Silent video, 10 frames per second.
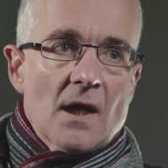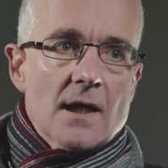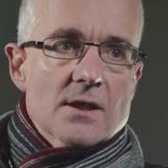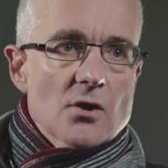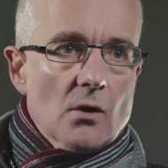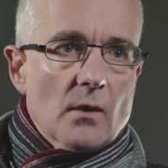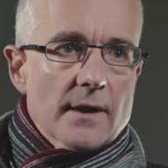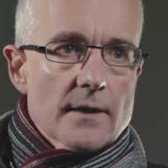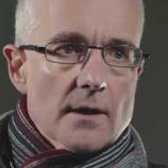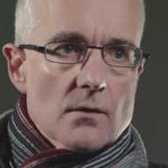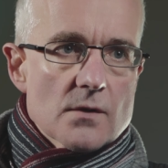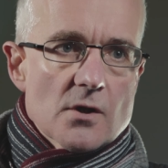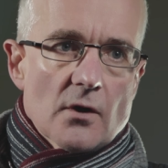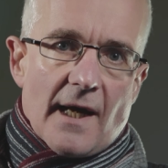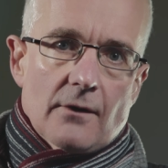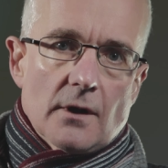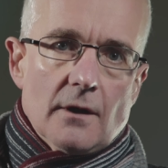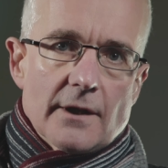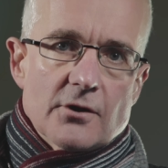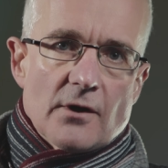It's not one of those
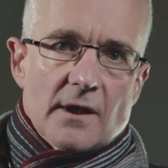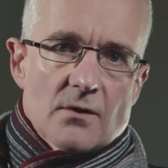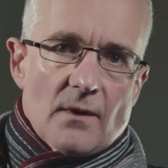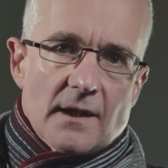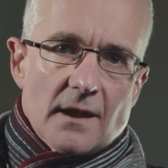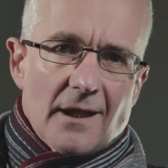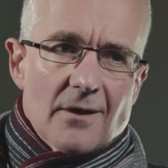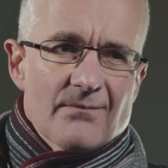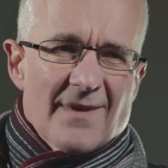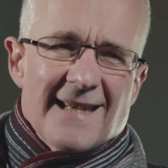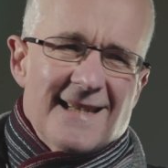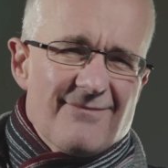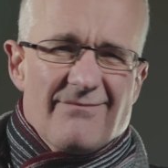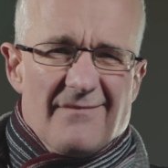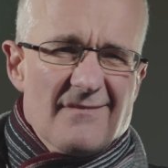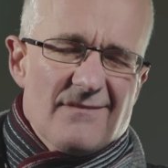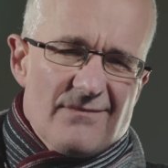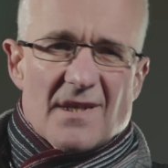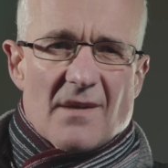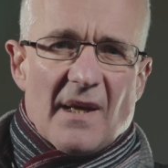non-alcoholic drinks where you go,
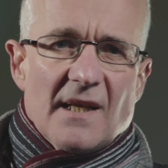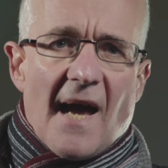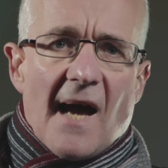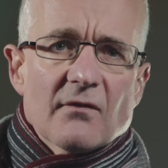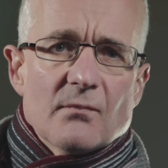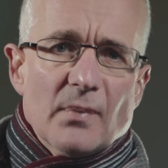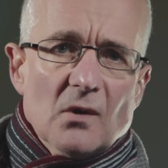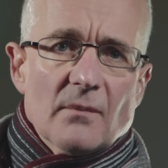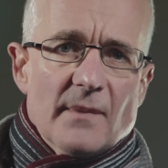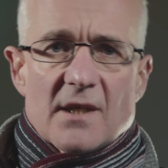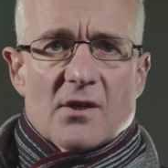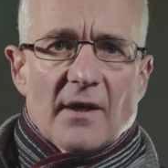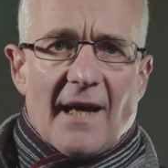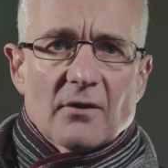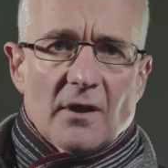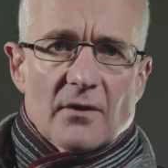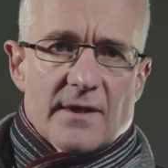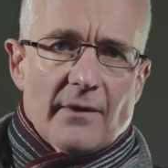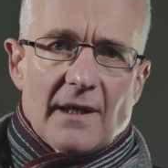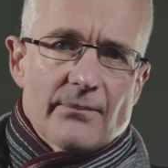it's a bit naff, but it's non-alcohol,
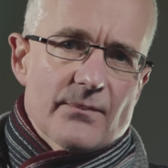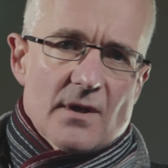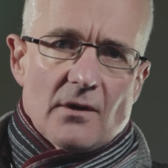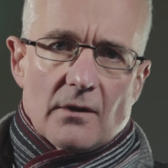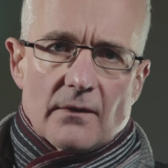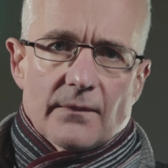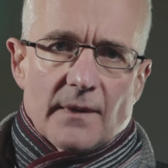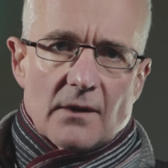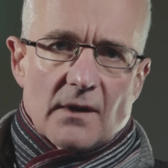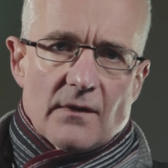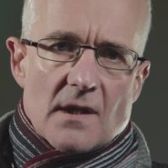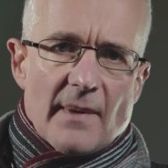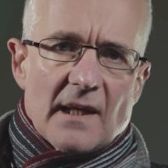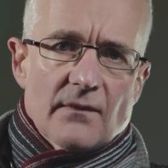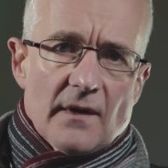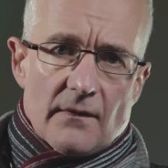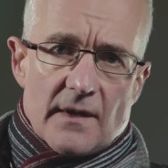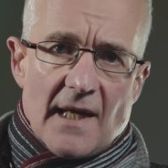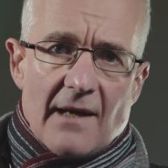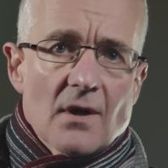so I'll sort of, give it the benefit of
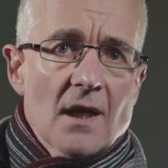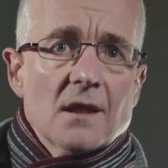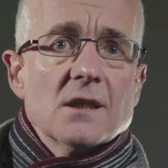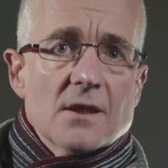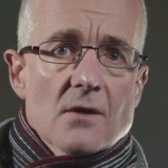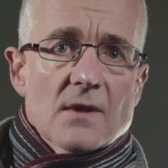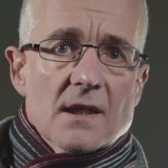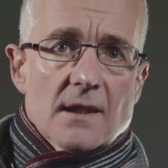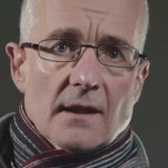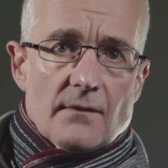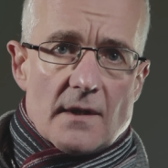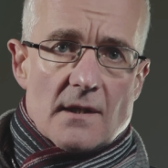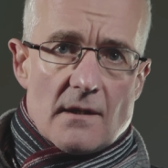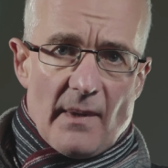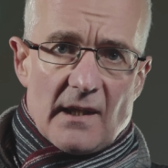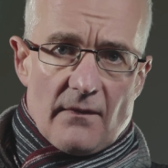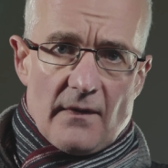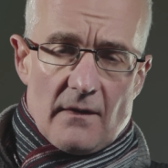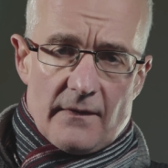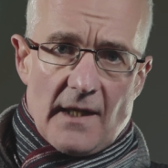the doubt. You don't need to give this the
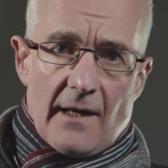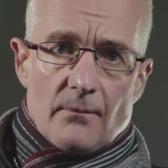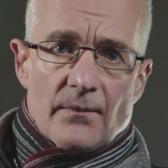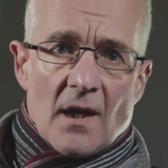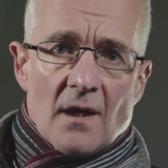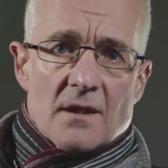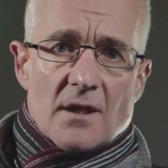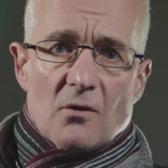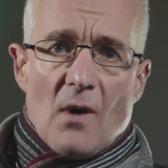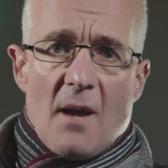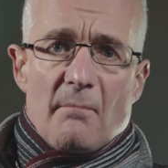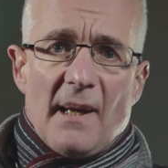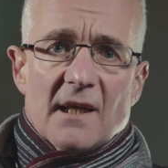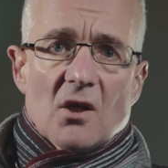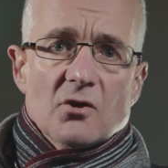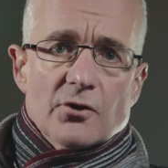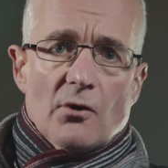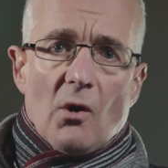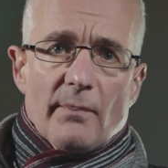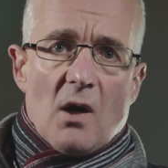benefit of a doubt. So Big
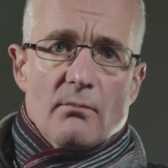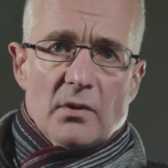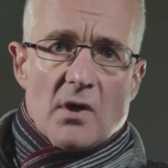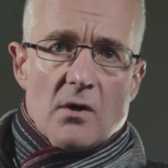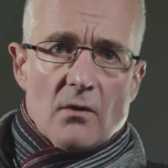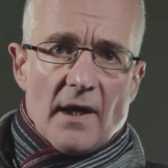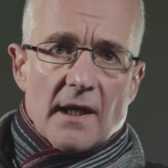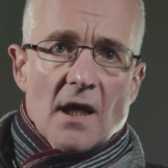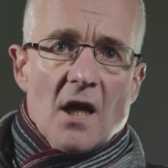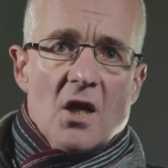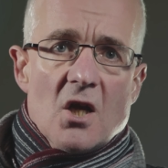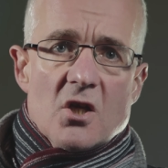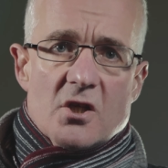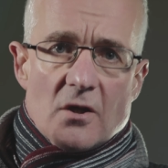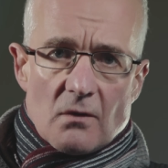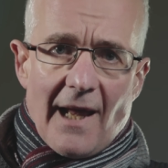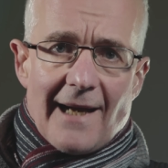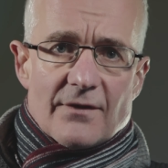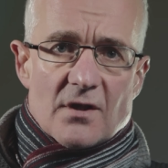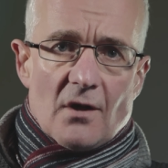Drop Brewery, you
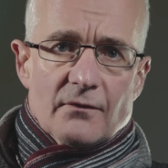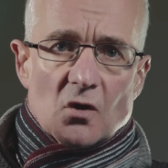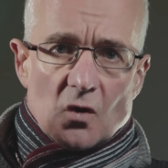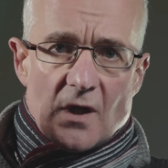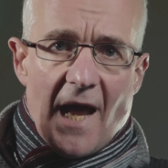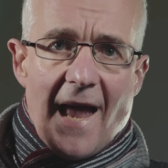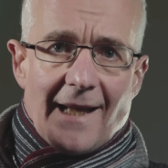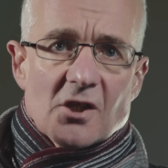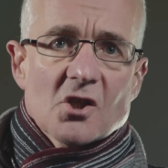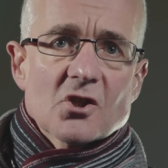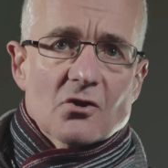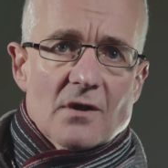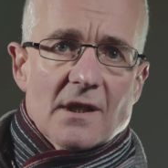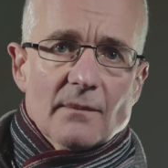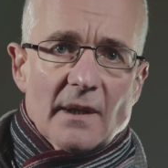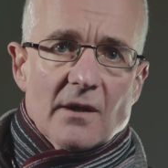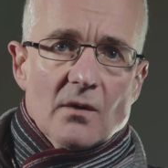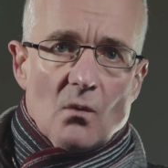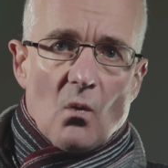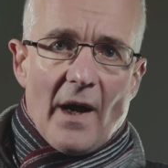lads have done
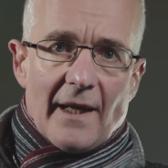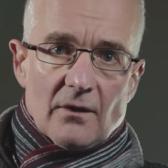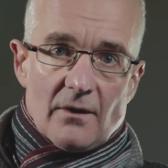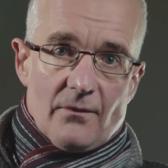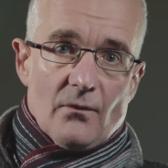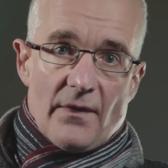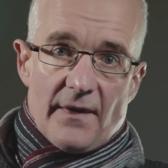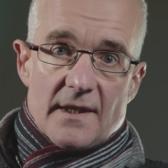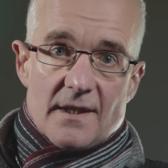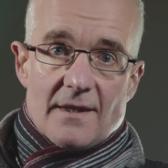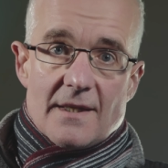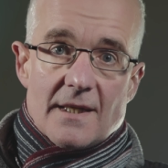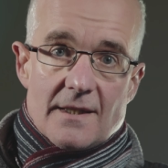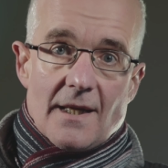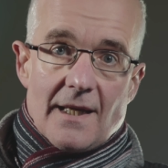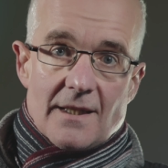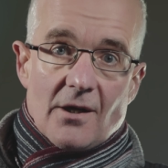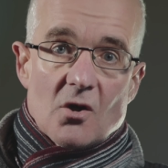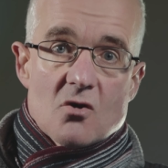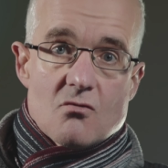extremely well with this. This is a
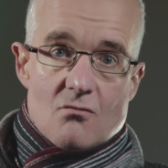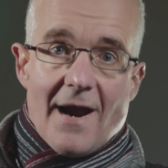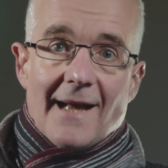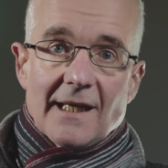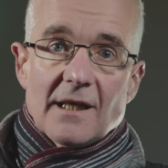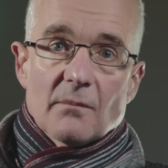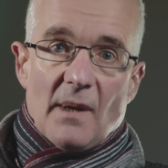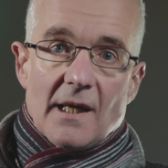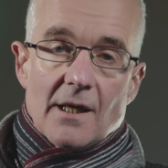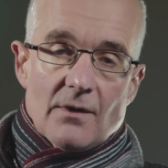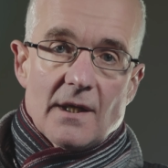cracking beer